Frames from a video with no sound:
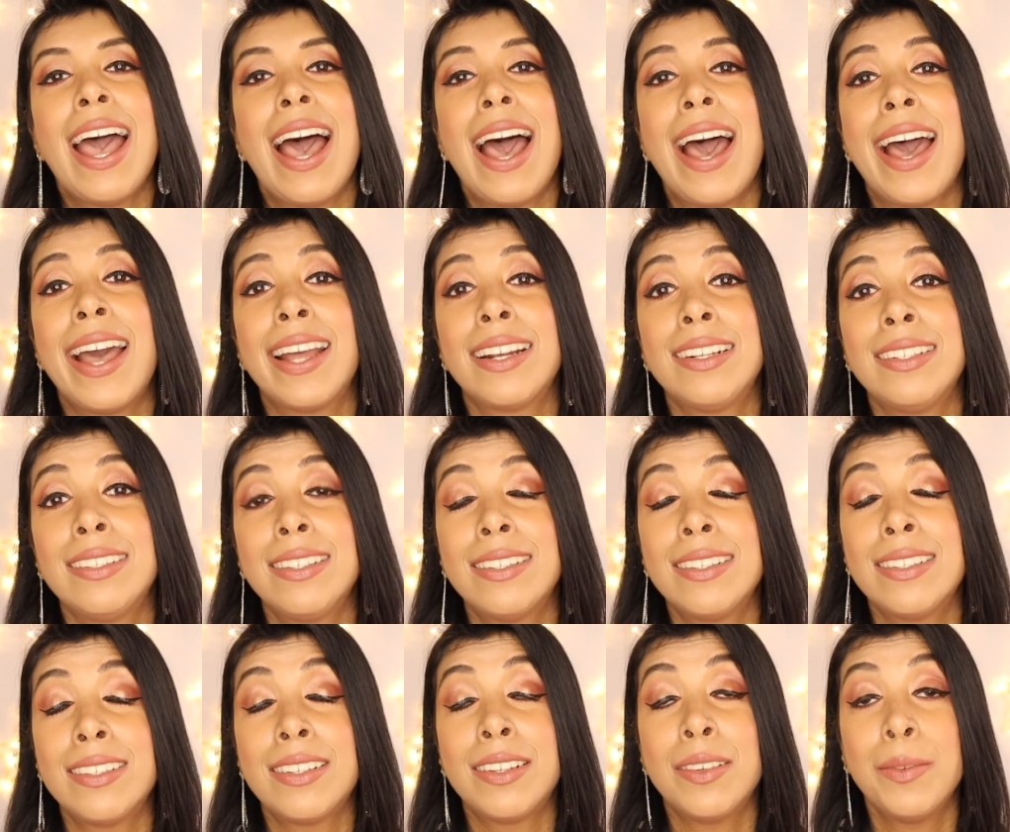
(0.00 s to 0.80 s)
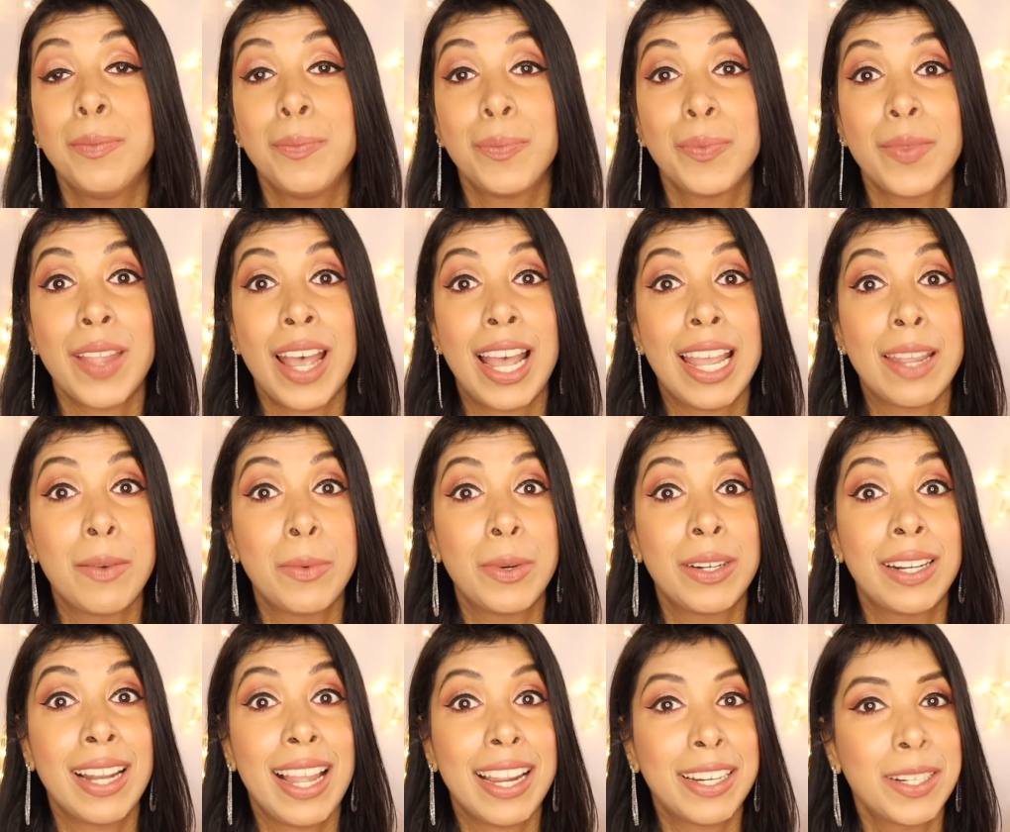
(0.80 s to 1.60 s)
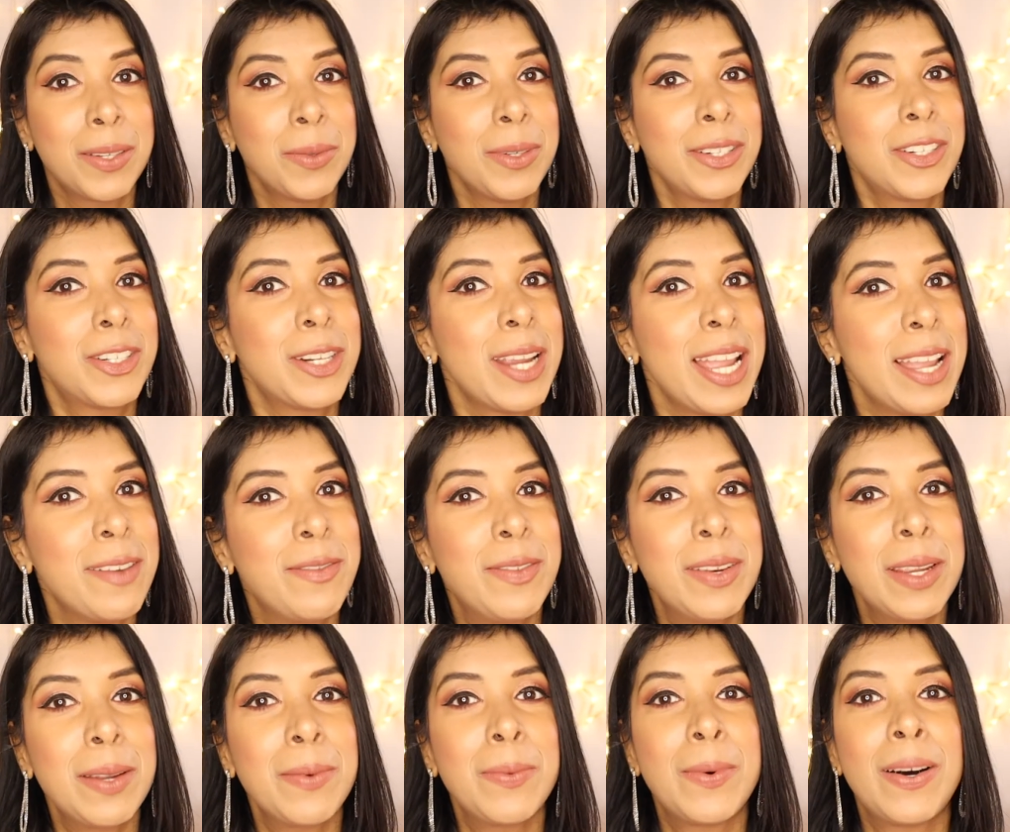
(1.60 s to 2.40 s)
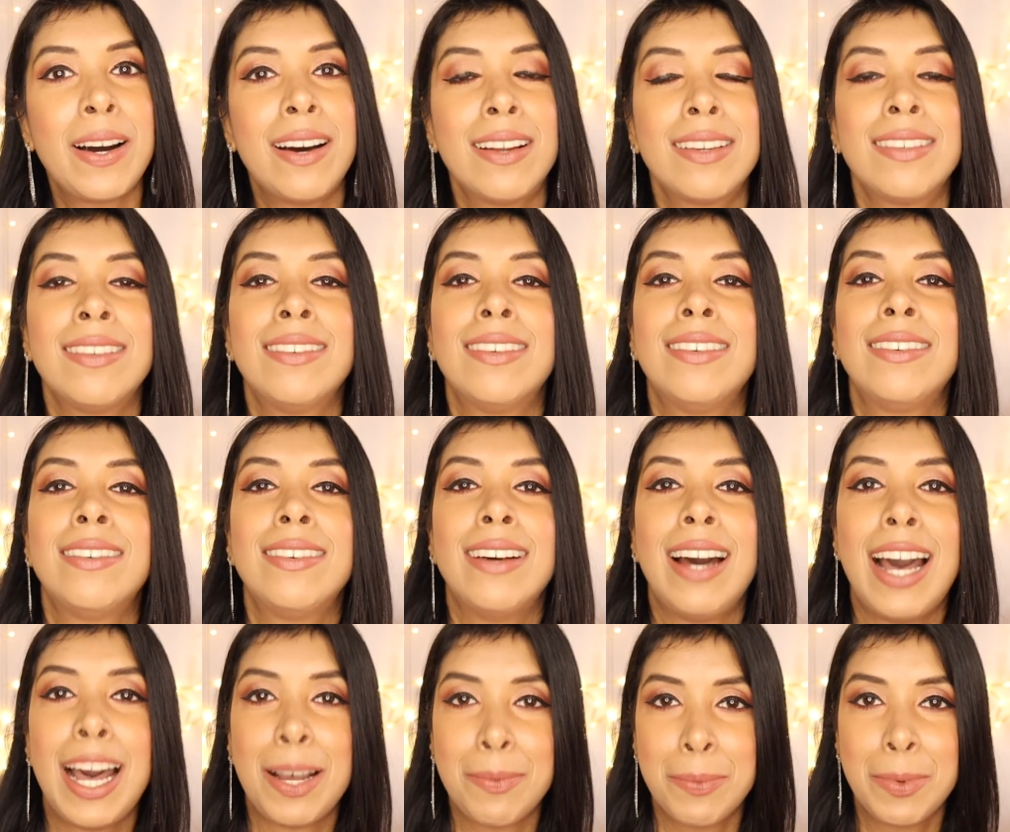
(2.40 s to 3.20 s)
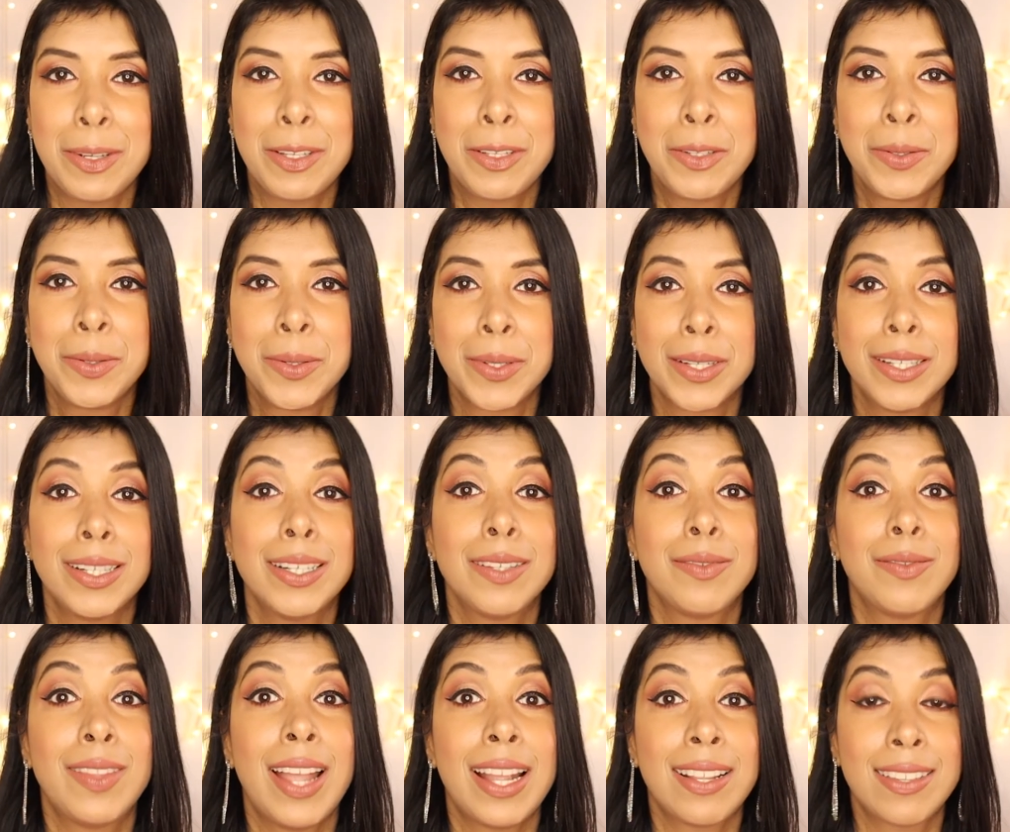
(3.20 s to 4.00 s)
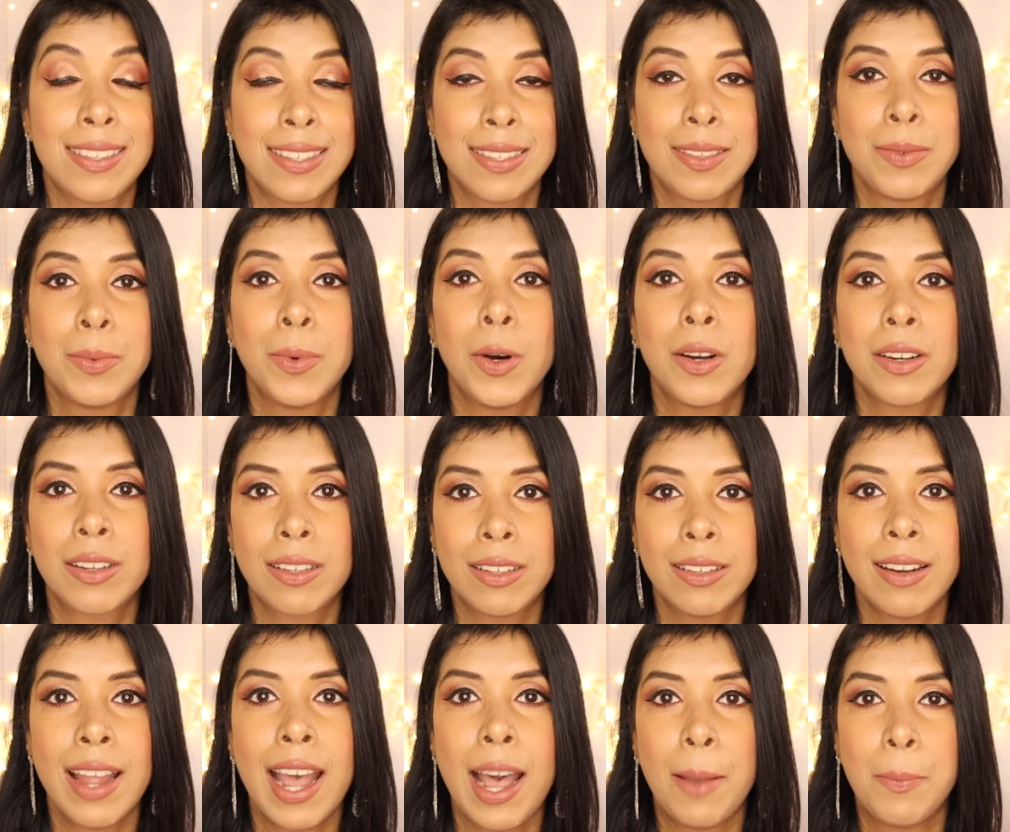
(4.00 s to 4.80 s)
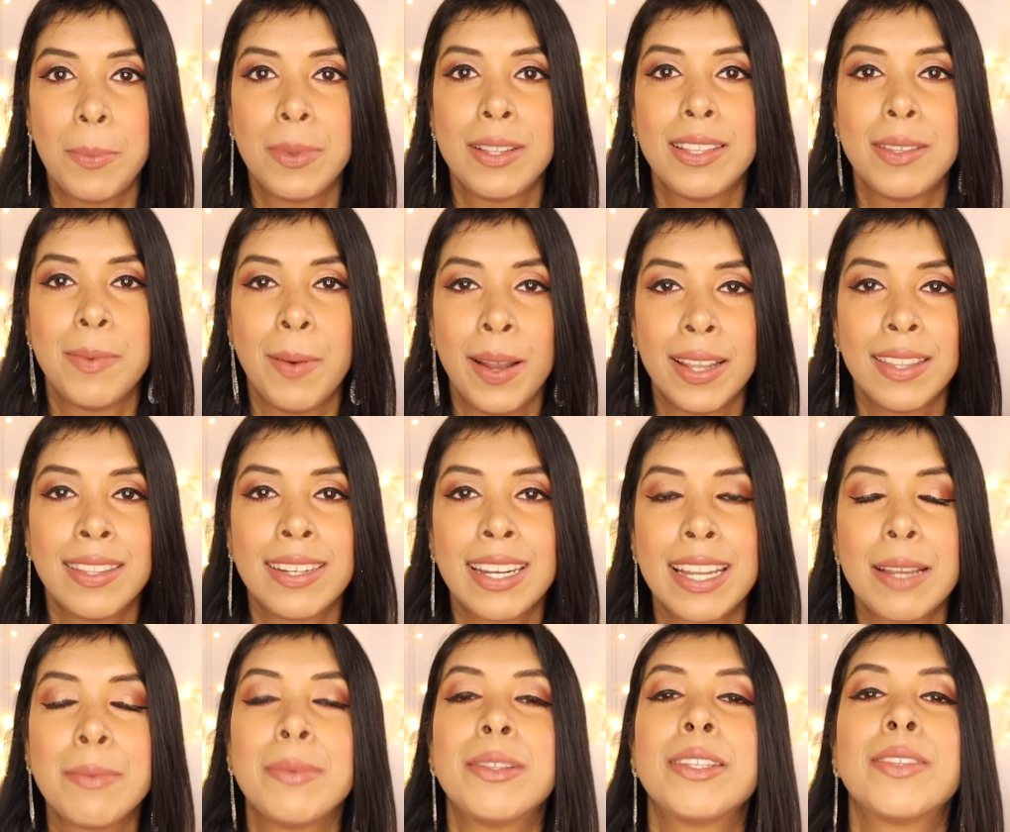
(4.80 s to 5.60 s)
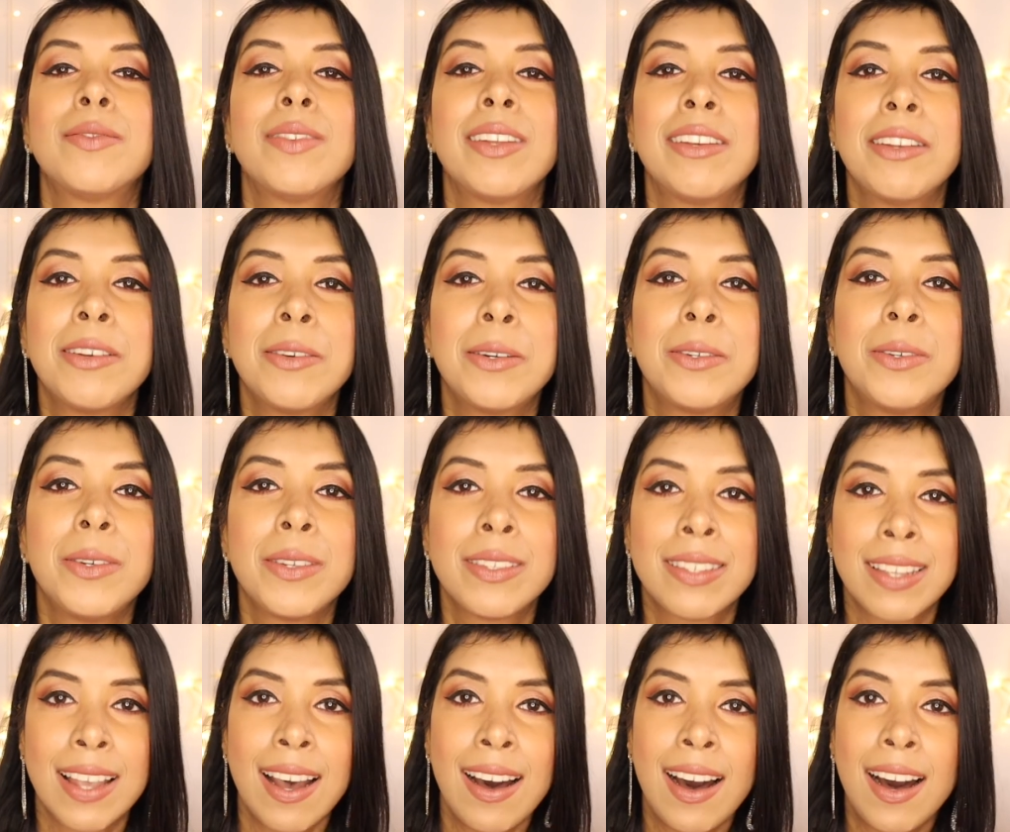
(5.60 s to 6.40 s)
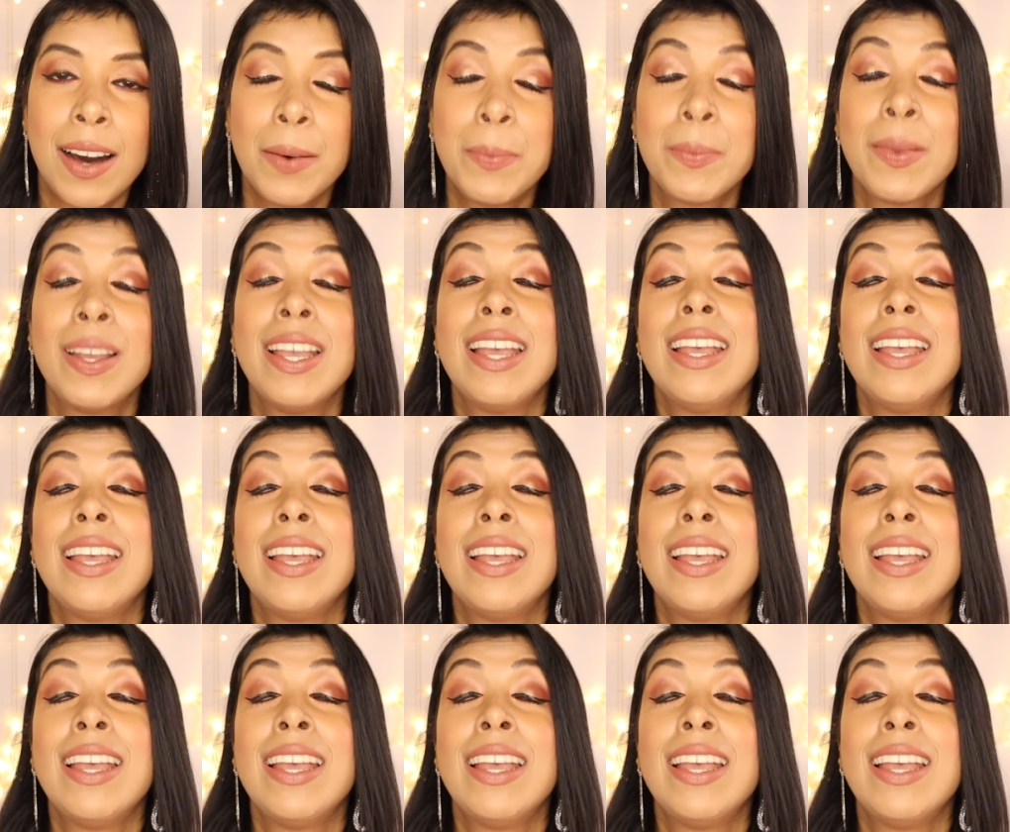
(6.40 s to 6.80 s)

And I would like to wish everyone a happy new year, if that's what happens by the time this video goes up.